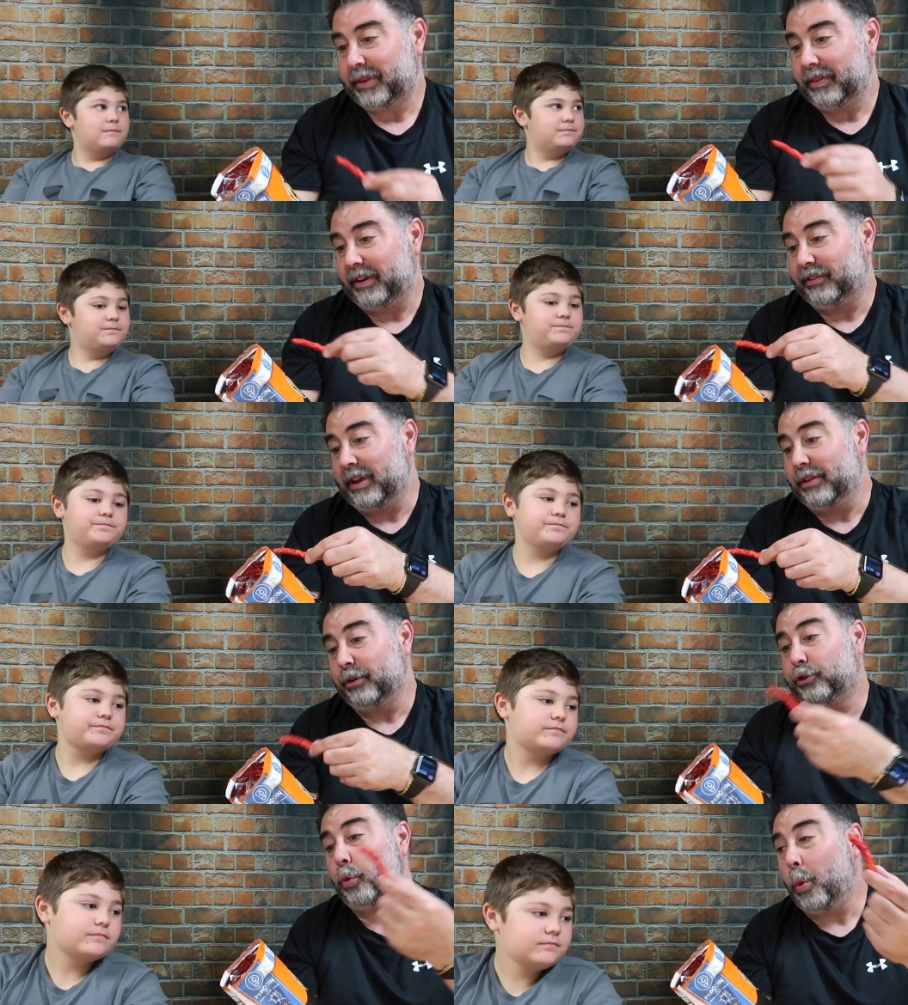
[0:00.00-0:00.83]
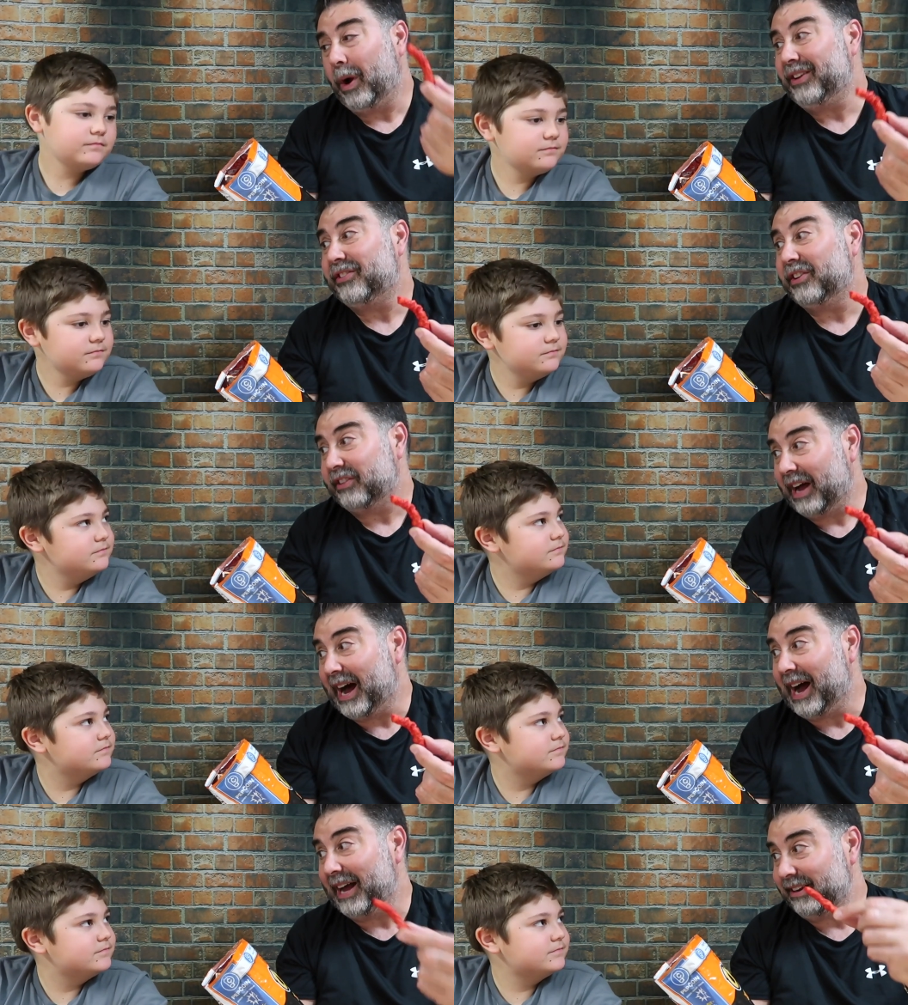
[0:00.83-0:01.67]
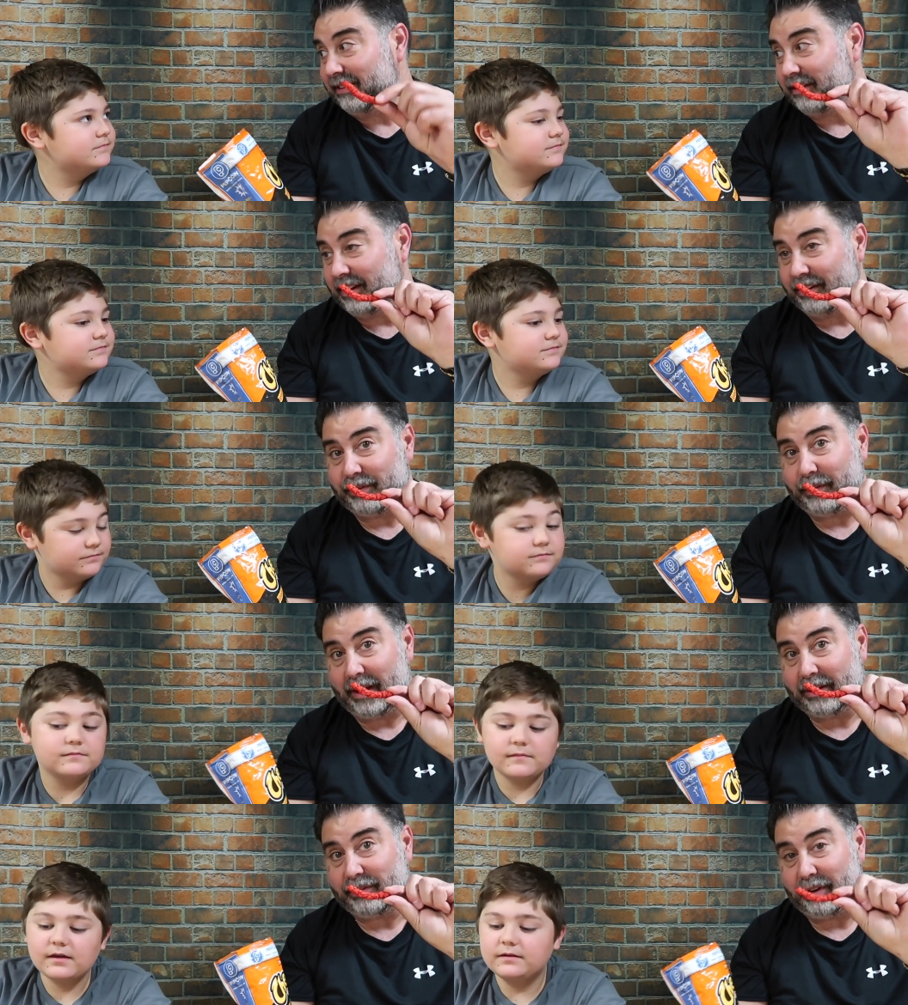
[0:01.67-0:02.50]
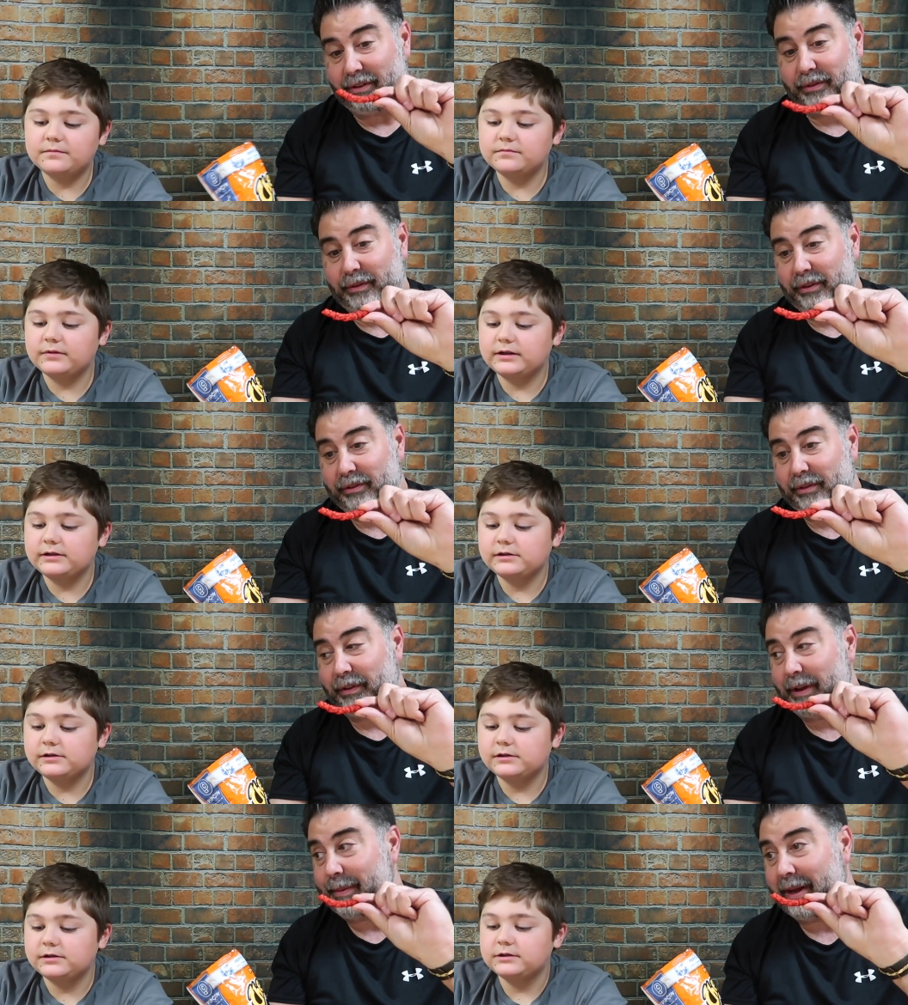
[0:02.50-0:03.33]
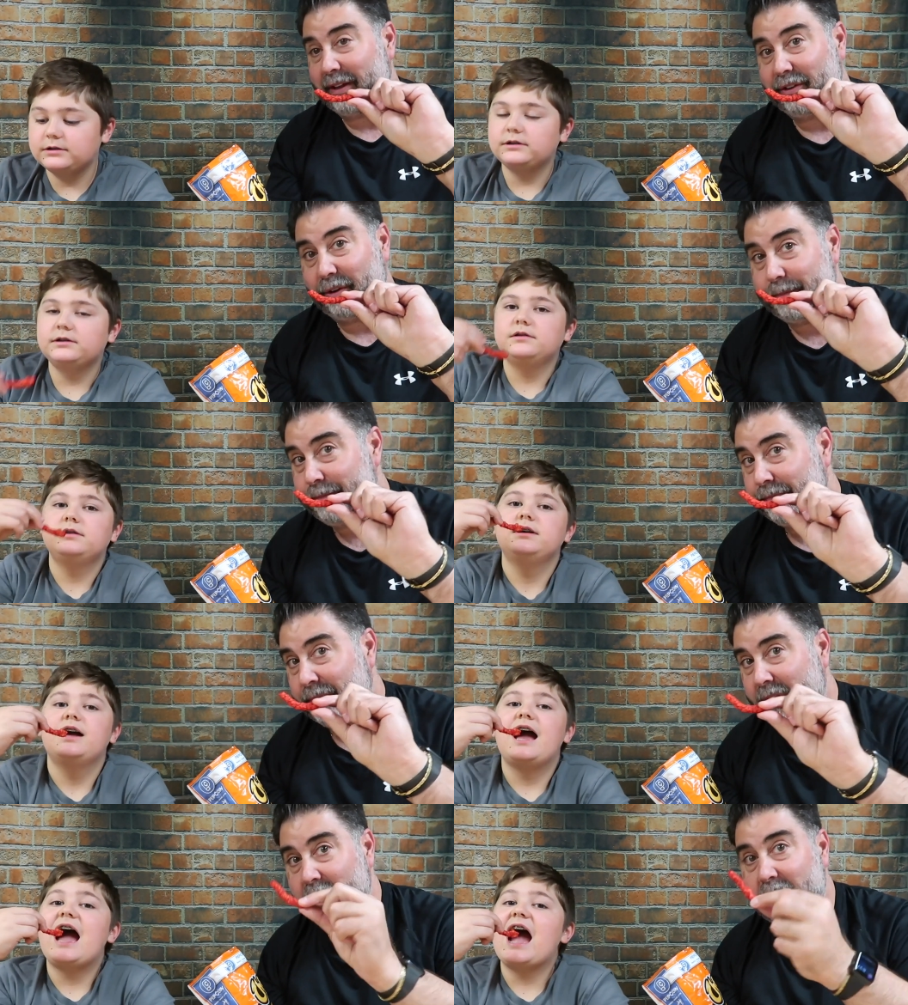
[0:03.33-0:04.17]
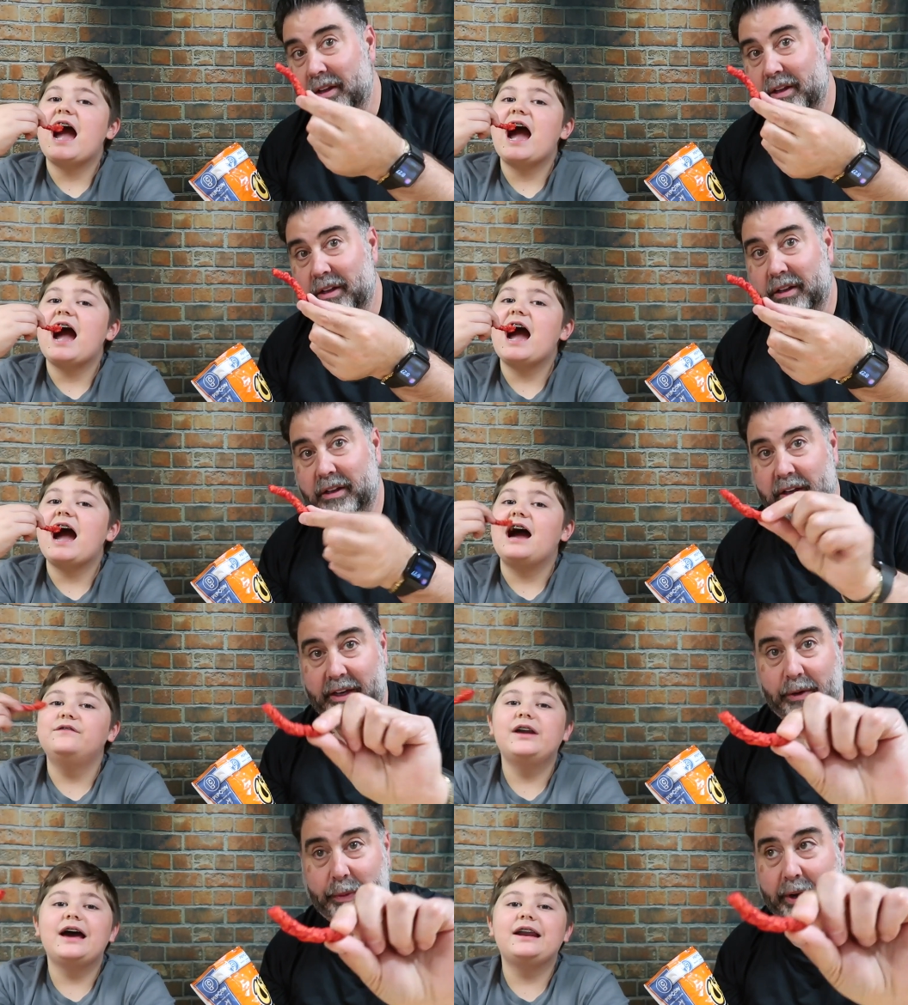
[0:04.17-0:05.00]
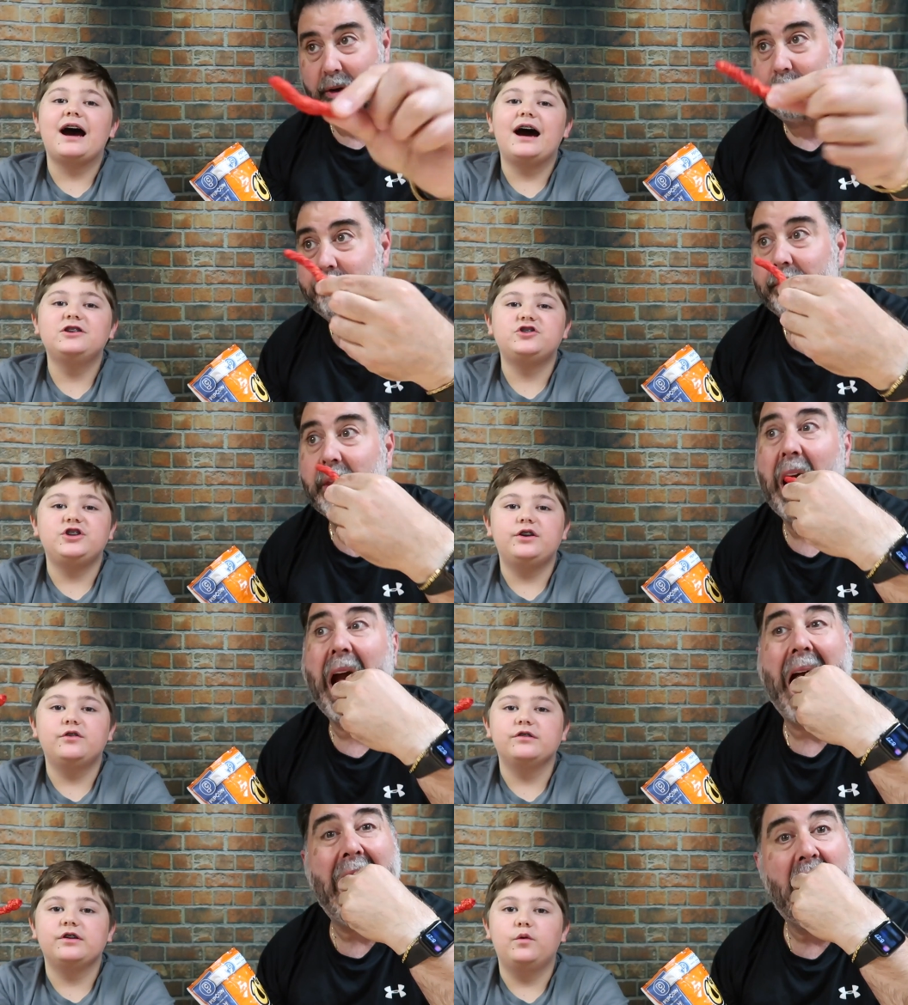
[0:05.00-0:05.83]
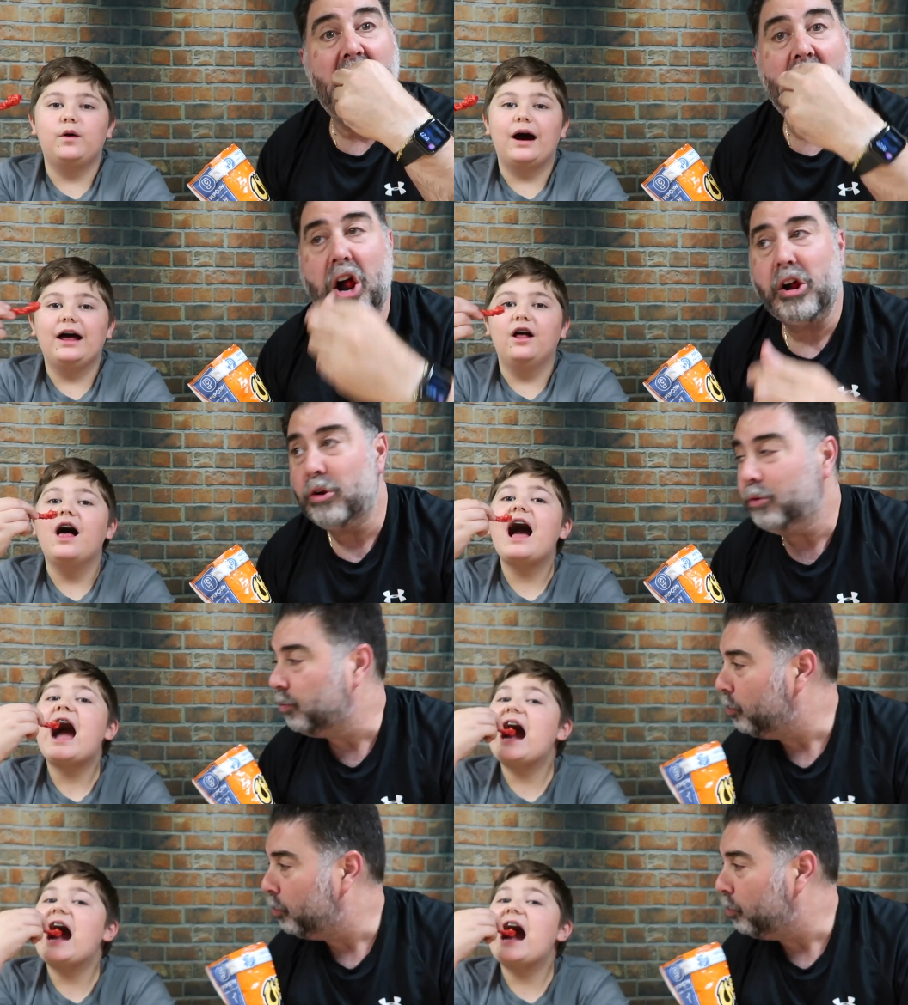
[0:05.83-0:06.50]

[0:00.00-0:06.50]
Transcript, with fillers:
Speaker 1: They say they're twice as hot as the Flamin' Hot, so.
Speaker 2: I haven't had hot Cheetos in a while.